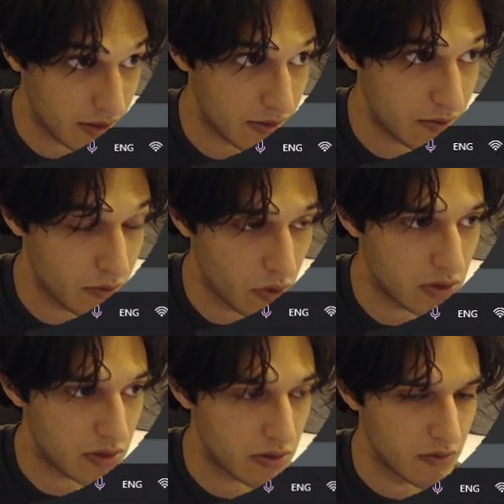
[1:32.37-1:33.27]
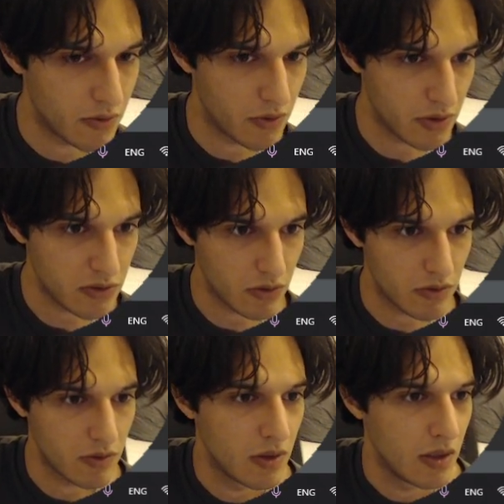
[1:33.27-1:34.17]
nodes for this node.
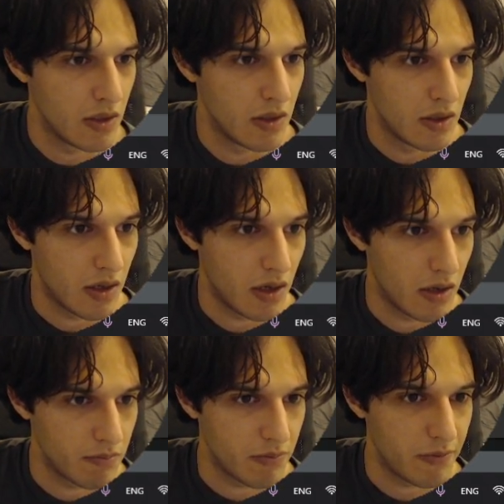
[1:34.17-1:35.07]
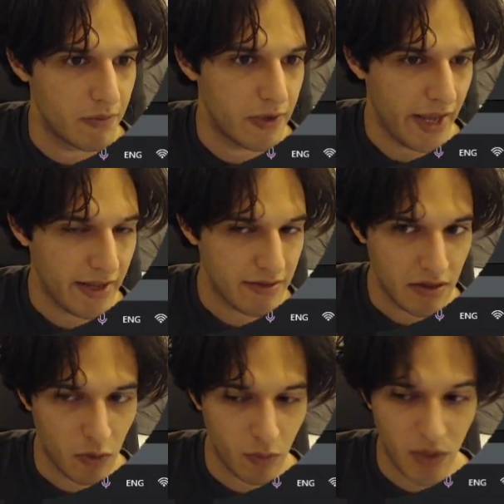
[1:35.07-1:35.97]
Later,
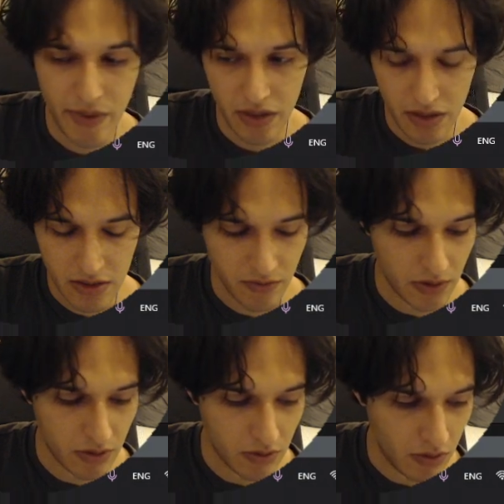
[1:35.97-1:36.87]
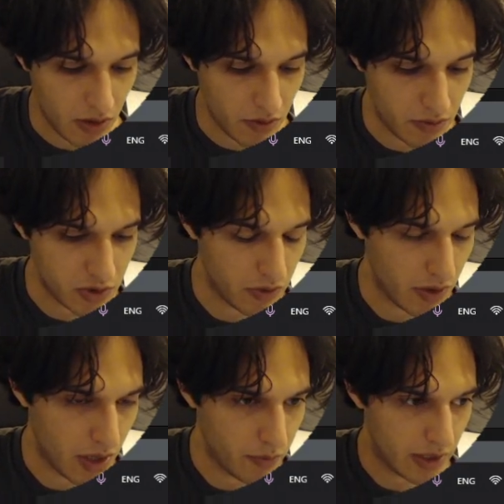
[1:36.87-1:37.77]
or maybe in next video, I will show you
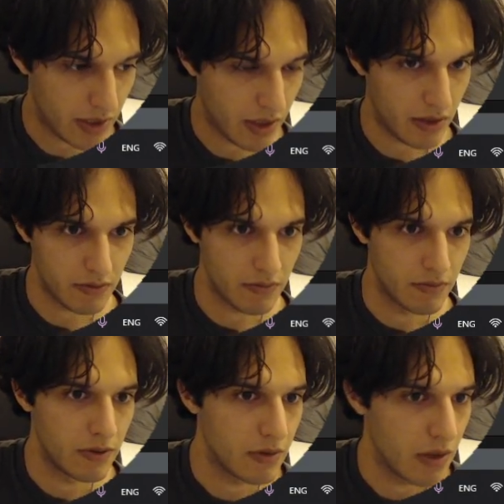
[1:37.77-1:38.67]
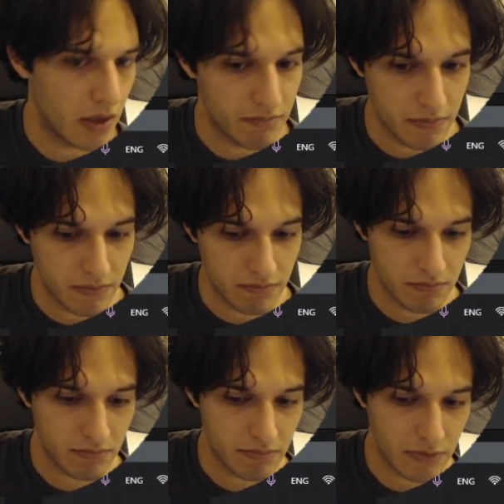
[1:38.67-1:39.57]
how we can
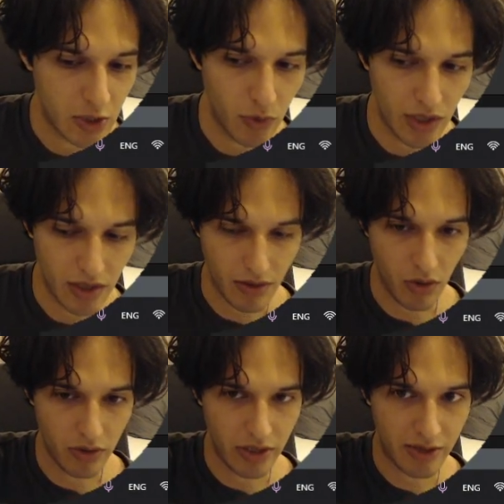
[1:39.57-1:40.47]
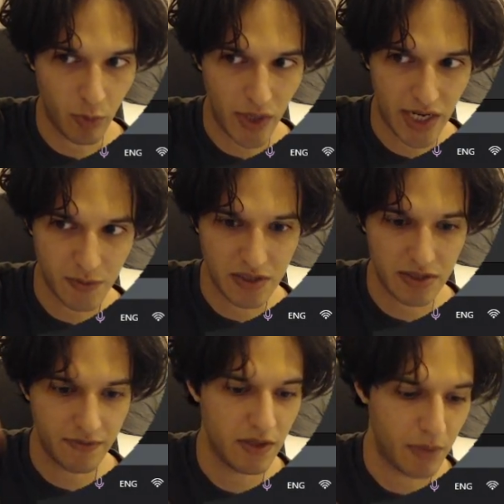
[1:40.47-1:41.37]
query the whole, query a
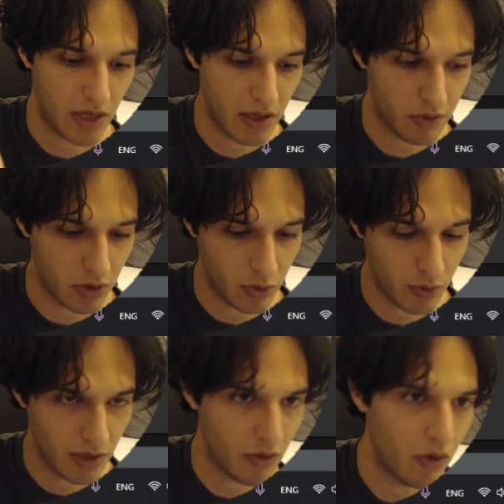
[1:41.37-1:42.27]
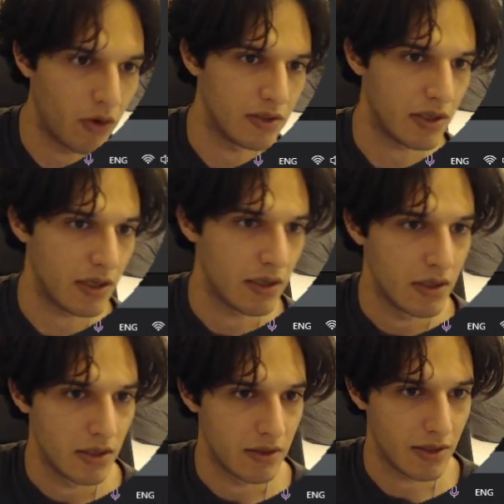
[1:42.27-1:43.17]
specific path or query the whole tree,
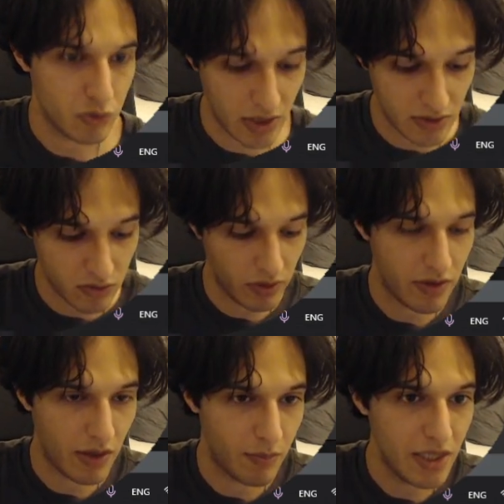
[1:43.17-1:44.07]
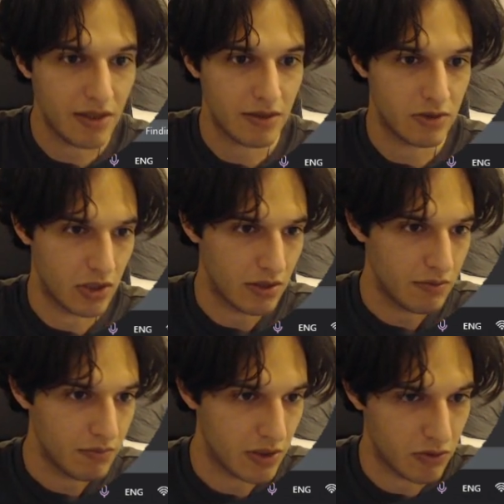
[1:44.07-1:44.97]
not to get only the immediate
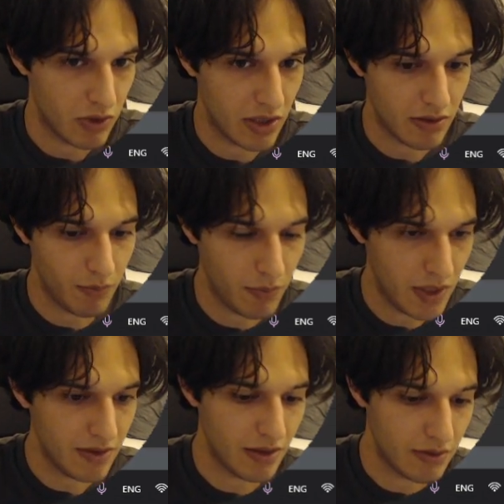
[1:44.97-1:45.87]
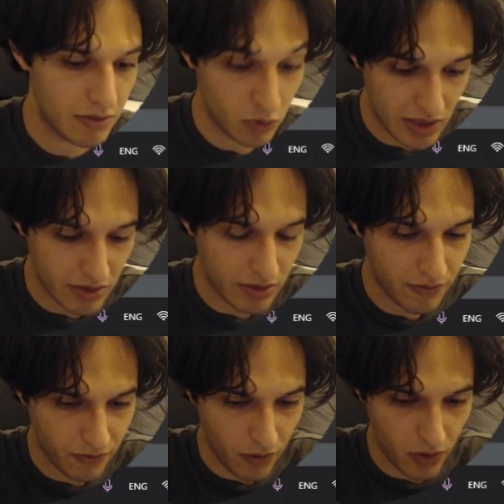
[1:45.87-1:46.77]
children, but to get the
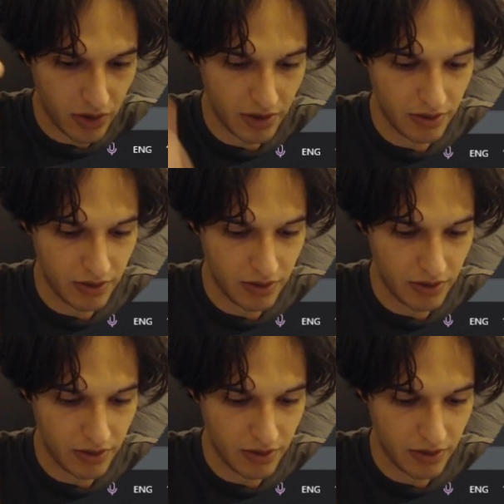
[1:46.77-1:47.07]
full